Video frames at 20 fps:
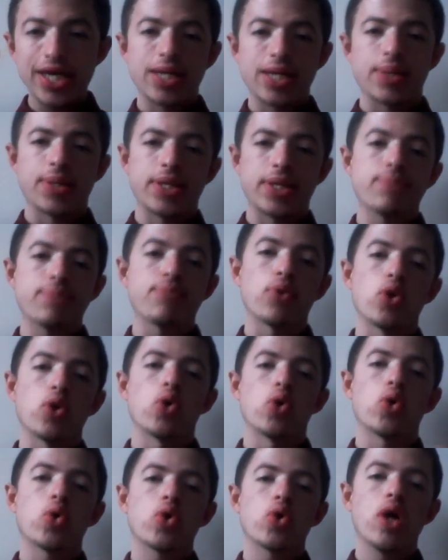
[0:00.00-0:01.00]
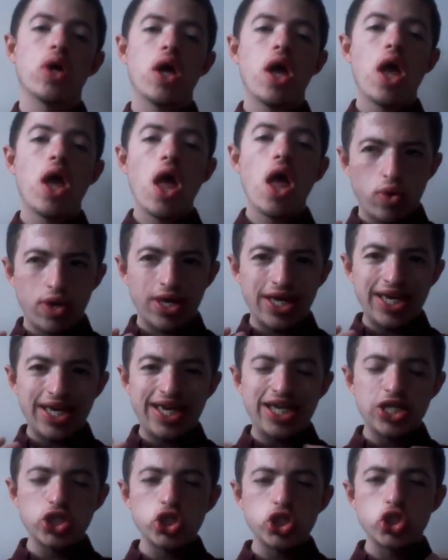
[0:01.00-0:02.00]
in this book.
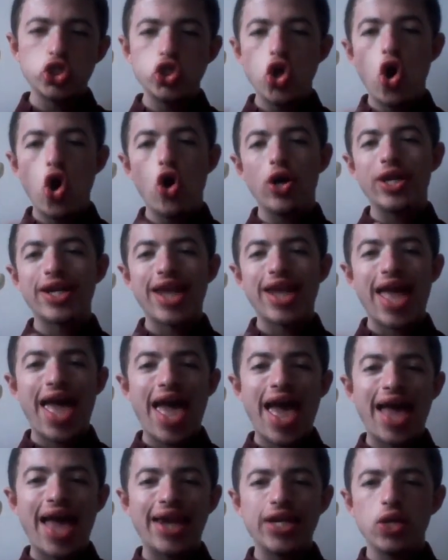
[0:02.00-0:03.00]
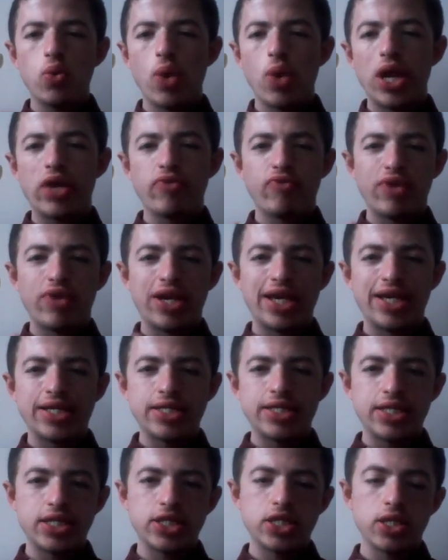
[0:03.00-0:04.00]
He's not in any way
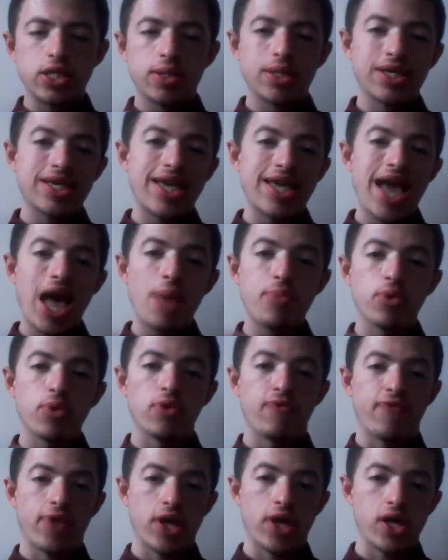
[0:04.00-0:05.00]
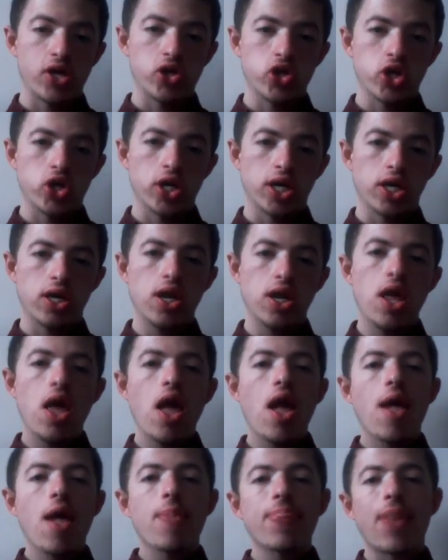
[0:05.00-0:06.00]
related to the Cabal version
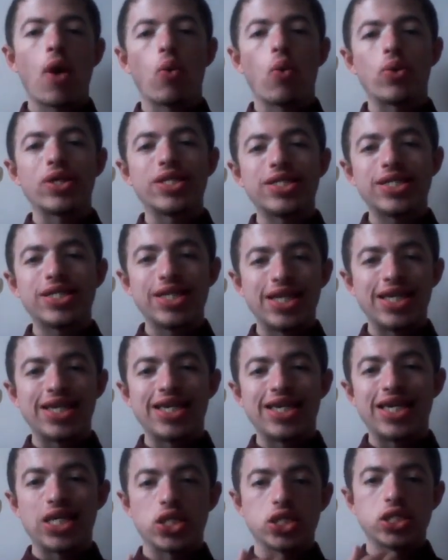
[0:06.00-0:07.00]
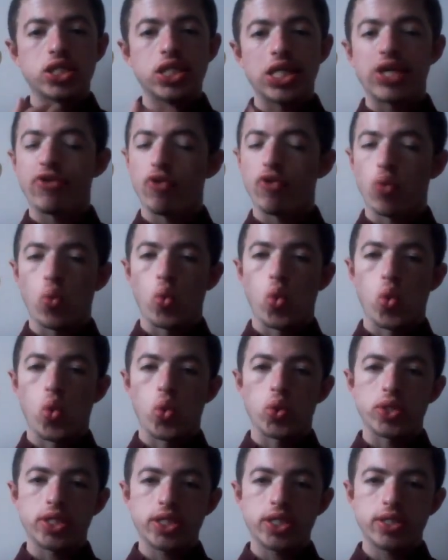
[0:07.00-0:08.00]
that we see in Secret
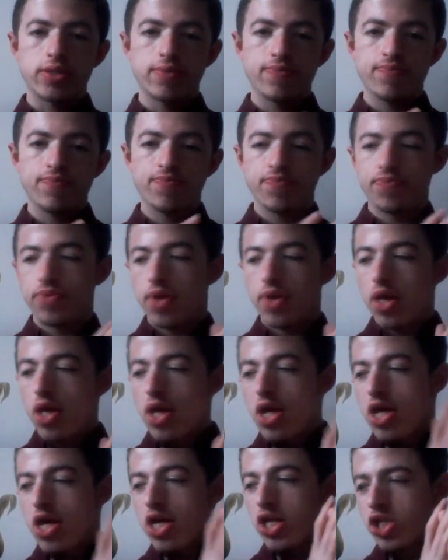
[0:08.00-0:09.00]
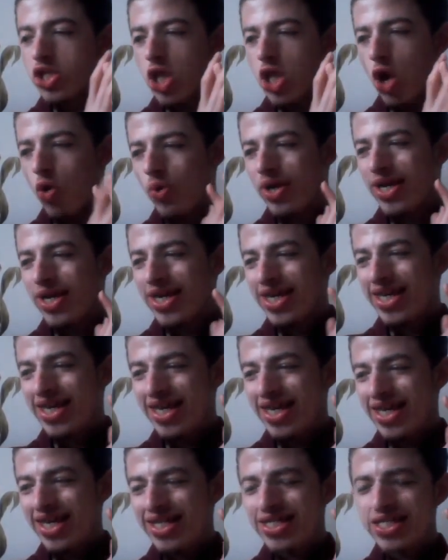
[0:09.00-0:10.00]
Wars. So
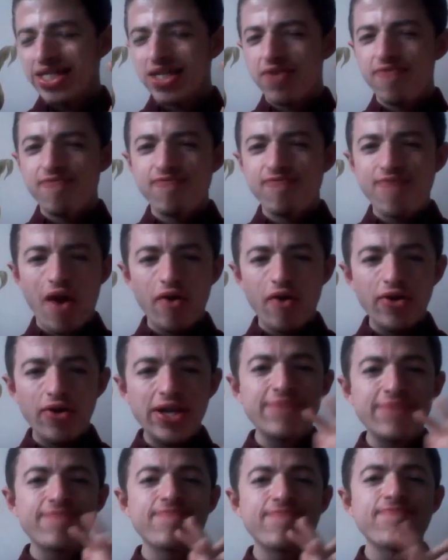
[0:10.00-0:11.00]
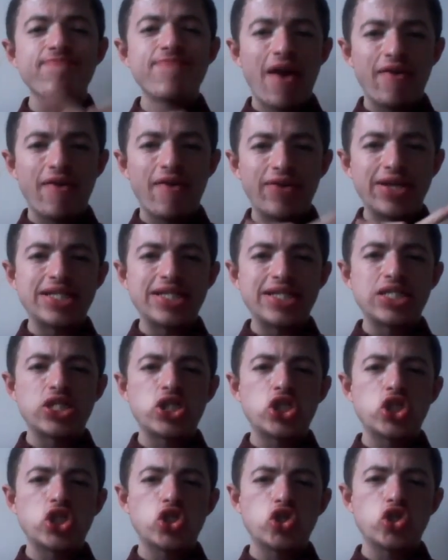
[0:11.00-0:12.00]
it's a very, very
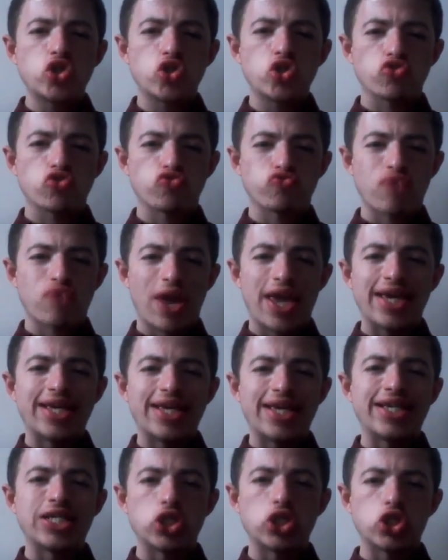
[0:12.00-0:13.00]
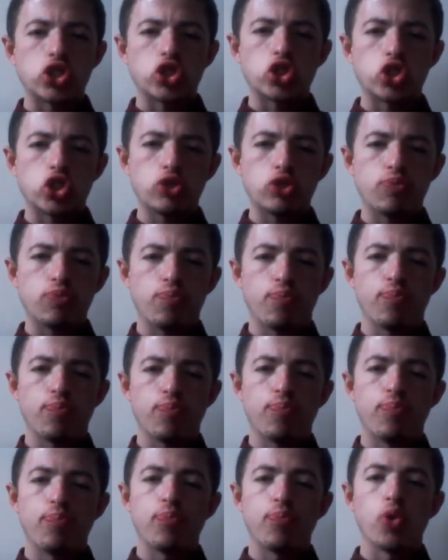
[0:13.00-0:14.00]
strange
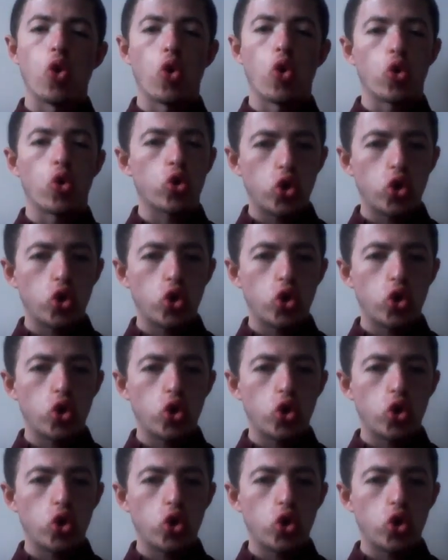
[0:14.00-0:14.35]
book